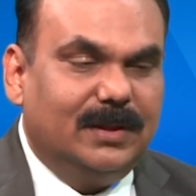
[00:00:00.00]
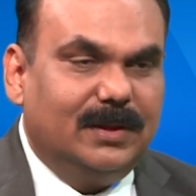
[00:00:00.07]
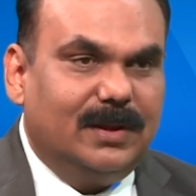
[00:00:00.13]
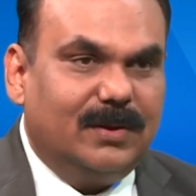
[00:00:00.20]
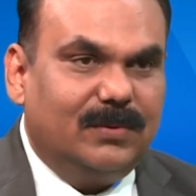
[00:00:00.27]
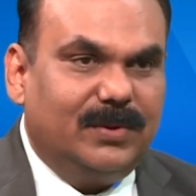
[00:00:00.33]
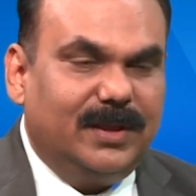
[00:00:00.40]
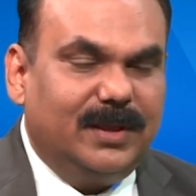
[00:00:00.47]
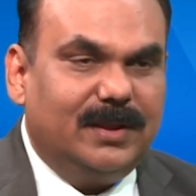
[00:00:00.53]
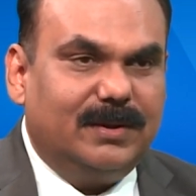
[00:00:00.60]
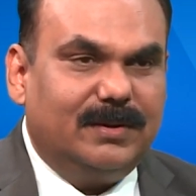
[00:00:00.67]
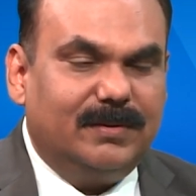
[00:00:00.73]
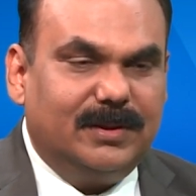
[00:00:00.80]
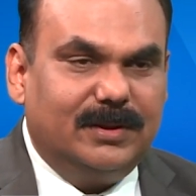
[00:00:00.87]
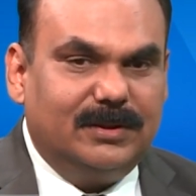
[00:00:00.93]
Now
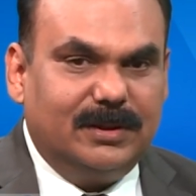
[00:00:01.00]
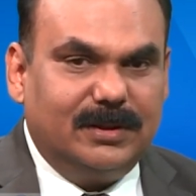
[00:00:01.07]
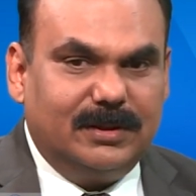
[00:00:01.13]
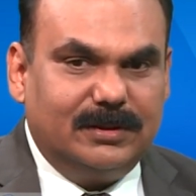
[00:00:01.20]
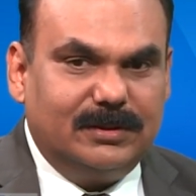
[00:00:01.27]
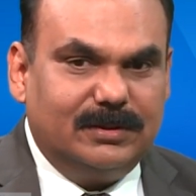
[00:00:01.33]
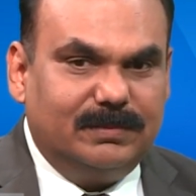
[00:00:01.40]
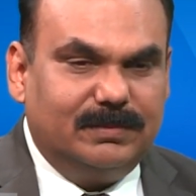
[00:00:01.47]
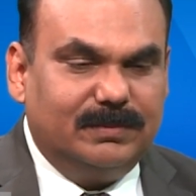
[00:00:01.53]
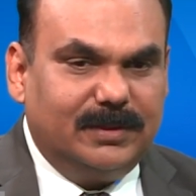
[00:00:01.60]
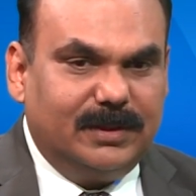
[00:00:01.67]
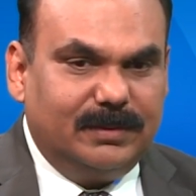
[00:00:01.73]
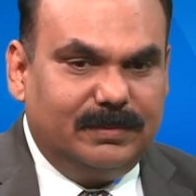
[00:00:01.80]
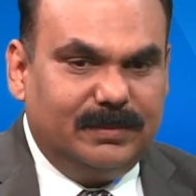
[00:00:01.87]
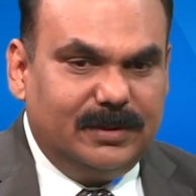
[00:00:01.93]
here
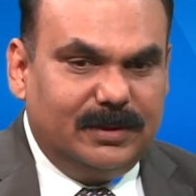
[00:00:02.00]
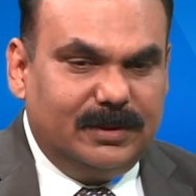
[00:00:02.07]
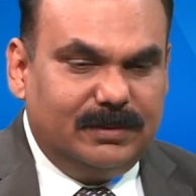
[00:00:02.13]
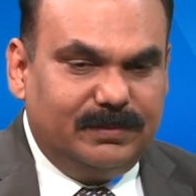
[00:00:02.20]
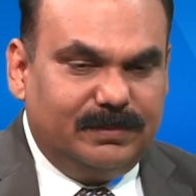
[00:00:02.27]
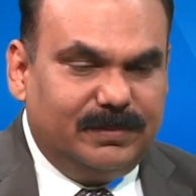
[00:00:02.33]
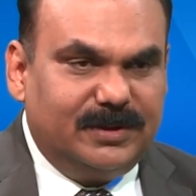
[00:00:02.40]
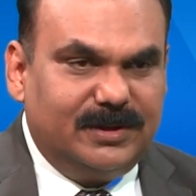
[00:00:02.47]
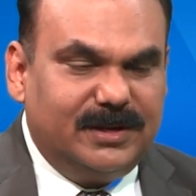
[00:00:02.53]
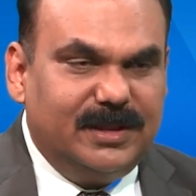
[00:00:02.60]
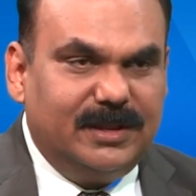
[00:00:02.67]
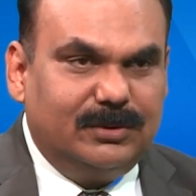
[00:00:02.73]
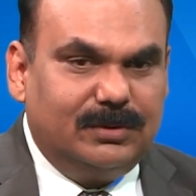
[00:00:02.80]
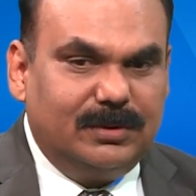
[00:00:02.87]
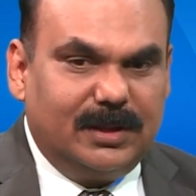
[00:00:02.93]
the
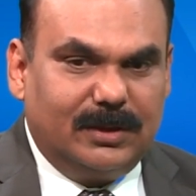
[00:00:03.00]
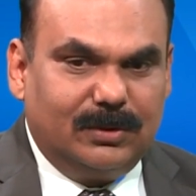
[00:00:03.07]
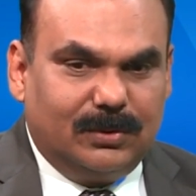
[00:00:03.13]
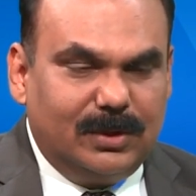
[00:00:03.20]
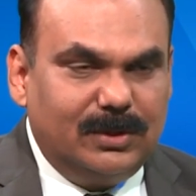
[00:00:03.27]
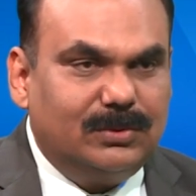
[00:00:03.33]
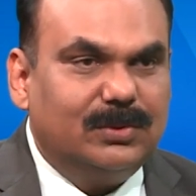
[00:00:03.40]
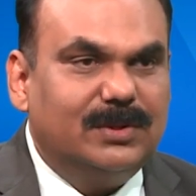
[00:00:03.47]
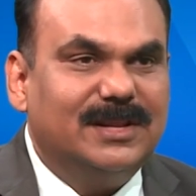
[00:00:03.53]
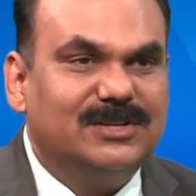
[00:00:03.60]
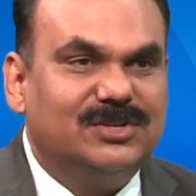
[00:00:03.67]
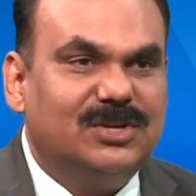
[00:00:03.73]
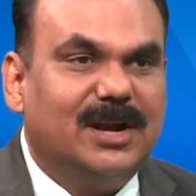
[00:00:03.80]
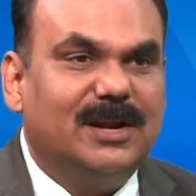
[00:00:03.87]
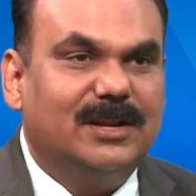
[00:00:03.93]
reading and going through the
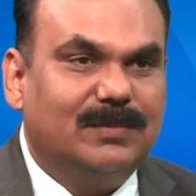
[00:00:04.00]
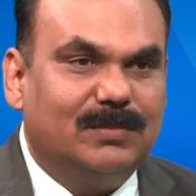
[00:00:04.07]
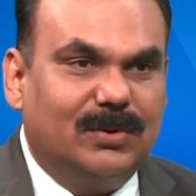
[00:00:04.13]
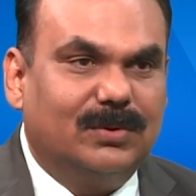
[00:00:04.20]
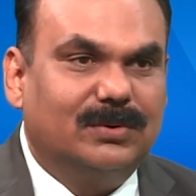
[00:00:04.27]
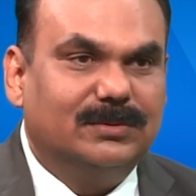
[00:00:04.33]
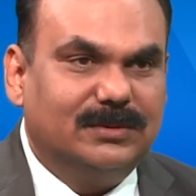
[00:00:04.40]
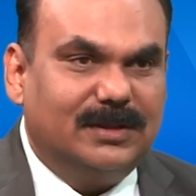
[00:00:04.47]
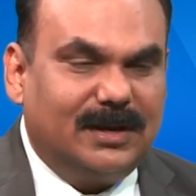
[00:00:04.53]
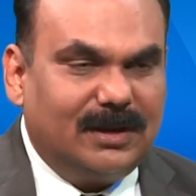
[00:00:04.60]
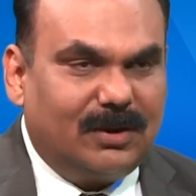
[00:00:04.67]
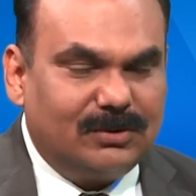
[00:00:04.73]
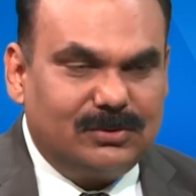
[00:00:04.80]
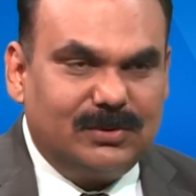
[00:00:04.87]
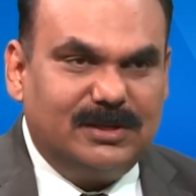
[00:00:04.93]
NCERT book, that
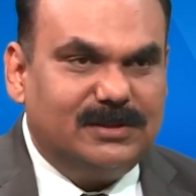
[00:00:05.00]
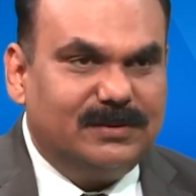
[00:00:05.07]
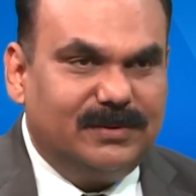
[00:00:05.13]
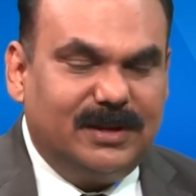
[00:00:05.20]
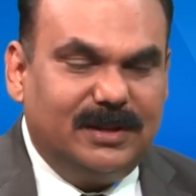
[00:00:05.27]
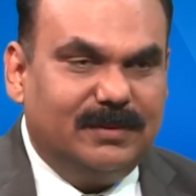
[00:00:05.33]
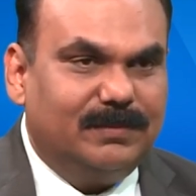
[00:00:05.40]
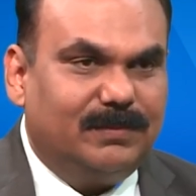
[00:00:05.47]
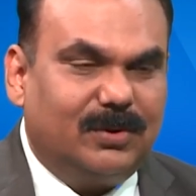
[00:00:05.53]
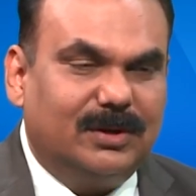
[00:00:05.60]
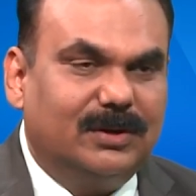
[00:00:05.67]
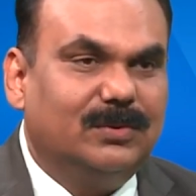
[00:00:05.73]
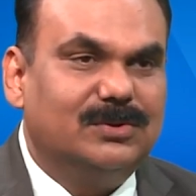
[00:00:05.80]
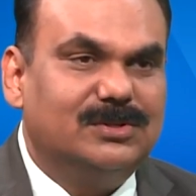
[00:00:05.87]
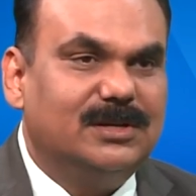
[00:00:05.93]
also is a very
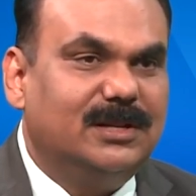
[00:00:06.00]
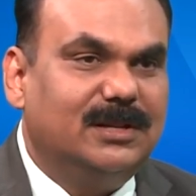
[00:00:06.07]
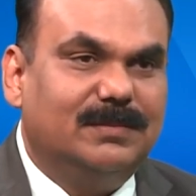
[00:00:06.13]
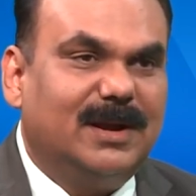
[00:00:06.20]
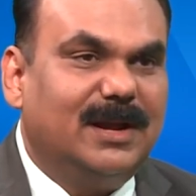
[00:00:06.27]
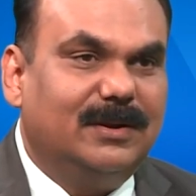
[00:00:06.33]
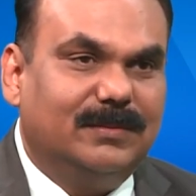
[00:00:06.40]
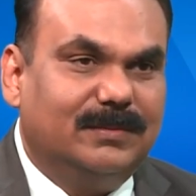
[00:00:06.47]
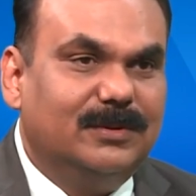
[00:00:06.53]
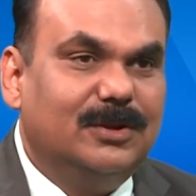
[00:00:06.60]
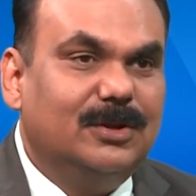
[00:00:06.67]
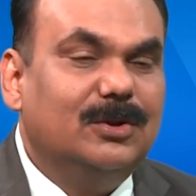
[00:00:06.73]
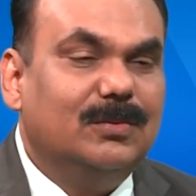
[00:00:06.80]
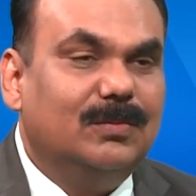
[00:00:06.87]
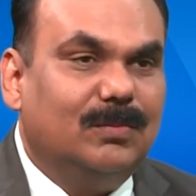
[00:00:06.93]
important question in the mind of
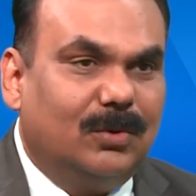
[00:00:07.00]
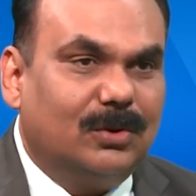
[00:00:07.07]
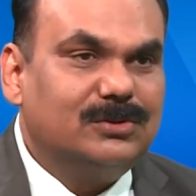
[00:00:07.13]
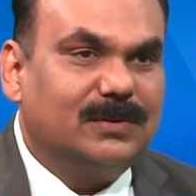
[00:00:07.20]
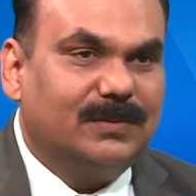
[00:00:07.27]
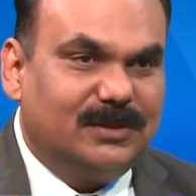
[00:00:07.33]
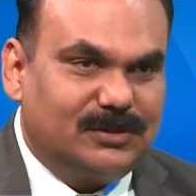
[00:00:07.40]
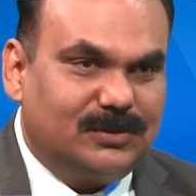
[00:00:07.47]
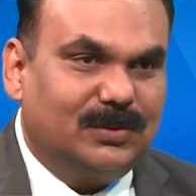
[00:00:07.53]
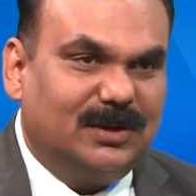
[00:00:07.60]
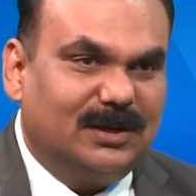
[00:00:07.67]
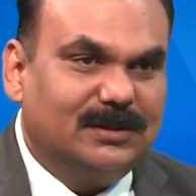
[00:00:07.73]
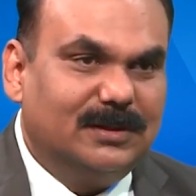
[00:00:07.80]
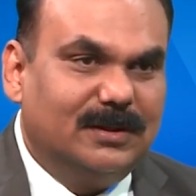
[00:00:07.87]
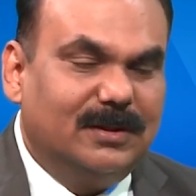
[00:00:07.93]
most of the
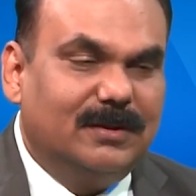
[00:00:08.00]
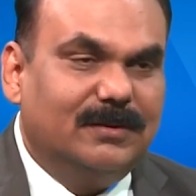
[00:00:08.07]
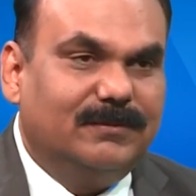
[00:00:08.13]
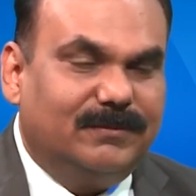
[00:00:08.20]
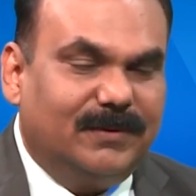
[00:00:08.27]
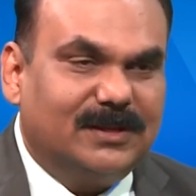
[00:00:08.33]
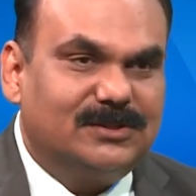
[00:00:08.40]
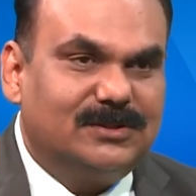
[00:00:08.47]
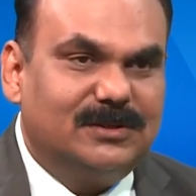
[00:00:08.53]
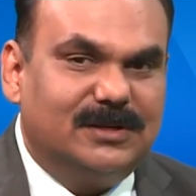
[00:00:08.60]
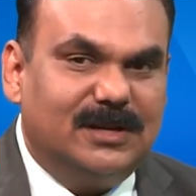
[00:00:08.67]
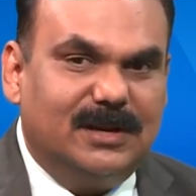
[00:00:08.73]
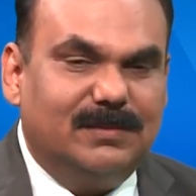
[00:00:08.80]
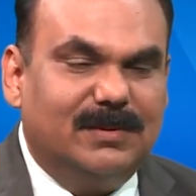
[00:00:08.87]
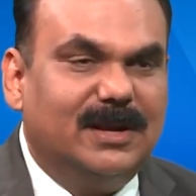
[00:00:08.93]
students. First
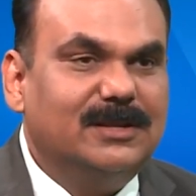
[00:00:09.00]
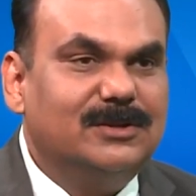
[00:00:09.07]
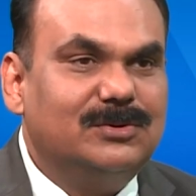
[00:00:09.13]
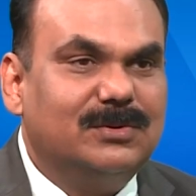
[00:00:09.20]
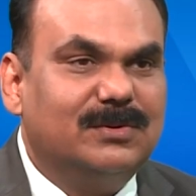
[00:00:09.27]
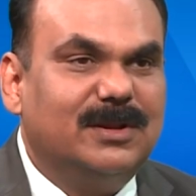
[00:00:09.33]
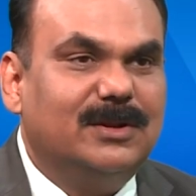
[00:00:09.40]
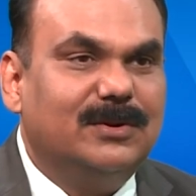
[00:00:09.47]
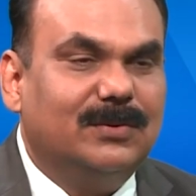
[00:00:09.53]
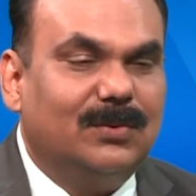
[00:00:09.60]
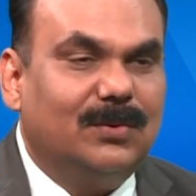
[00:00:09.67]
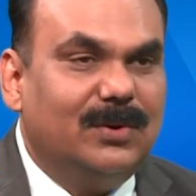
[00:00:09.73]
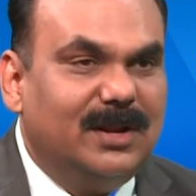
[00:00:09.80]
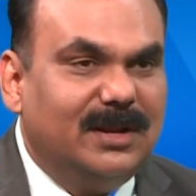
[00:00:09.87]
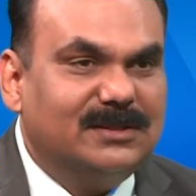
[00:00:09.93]
dilemma is to read
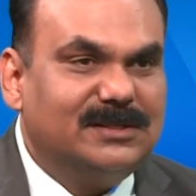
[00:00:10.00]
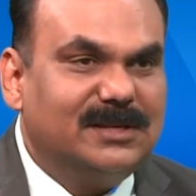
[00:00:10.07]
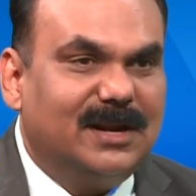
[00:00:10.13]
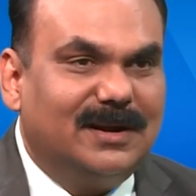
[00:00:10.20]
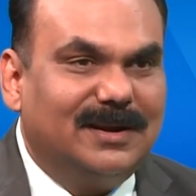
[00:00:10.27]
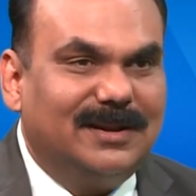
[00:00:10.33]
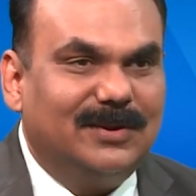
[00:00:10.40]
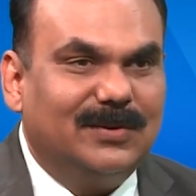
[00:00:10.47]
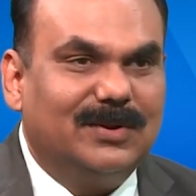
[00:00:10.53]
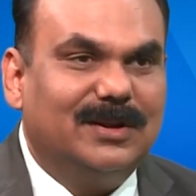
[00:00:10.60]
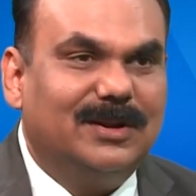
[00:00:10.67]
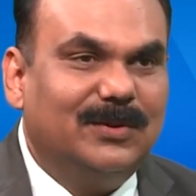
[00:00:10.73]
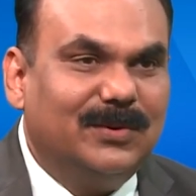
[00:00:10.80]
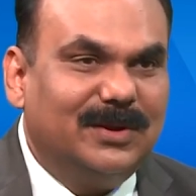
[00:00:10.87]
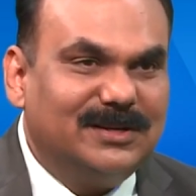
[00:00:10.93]
old NCERT or
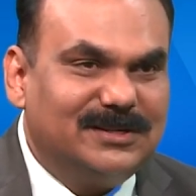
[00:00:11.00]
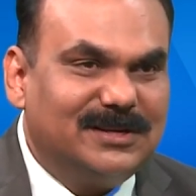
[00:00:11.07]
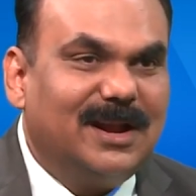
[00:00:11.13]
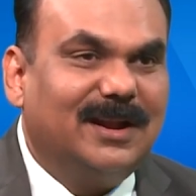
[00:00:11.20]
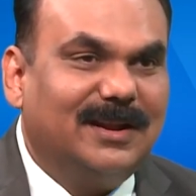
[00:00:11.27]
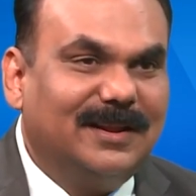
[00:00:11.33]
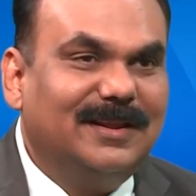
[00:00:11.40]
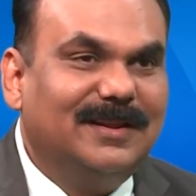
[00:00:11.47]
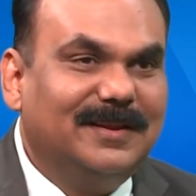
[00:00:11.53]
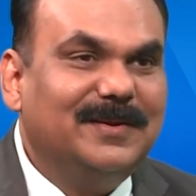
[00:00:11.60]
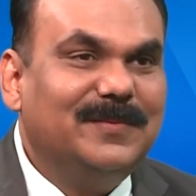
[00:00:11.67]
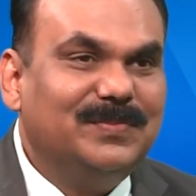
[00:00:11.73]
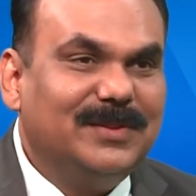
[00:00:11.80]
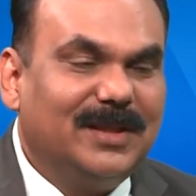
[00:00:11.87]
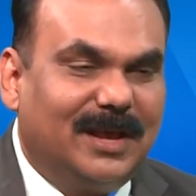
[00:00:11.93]
new NCERT.
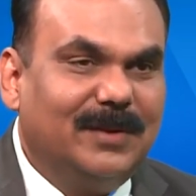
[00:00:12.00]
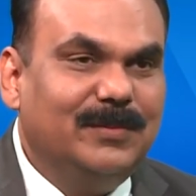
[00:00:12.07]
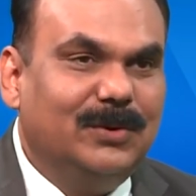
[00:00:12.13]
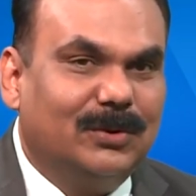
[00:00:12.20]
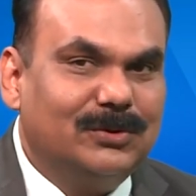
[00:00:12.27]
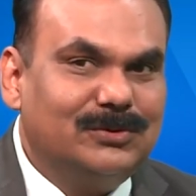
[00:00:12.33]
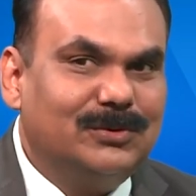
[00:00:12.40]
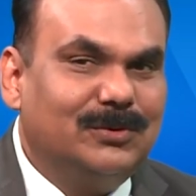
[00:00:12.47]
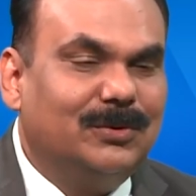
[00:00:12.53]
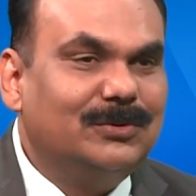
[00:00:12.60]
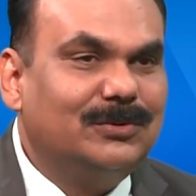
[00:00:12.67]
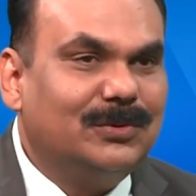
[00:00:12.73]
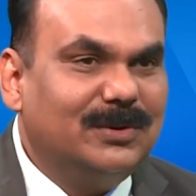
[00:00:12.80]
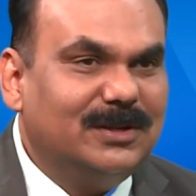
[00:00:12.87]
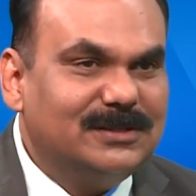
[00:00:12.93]
Have you also gone
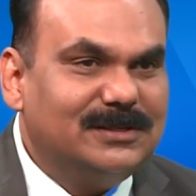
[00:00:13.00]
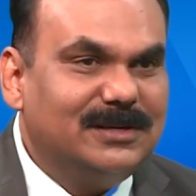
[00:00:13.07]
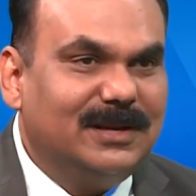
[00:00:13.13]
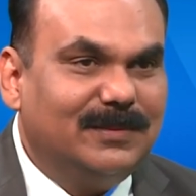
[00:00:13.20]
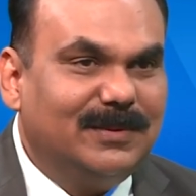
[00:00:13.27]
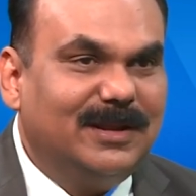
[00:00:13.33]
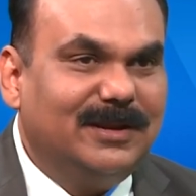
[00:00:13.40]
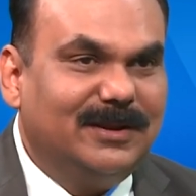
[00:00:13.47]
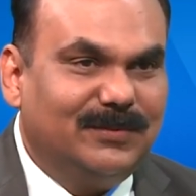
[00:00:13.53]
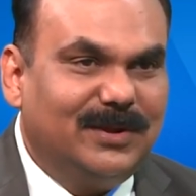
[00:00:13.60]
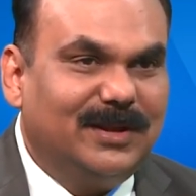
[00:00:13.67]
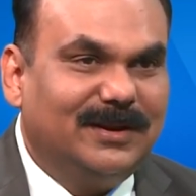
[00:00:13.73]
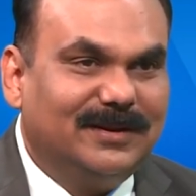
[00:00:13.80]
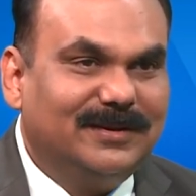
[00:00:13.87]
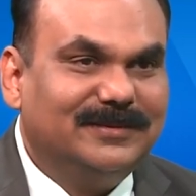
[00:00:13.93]
through this dilemma anywhere?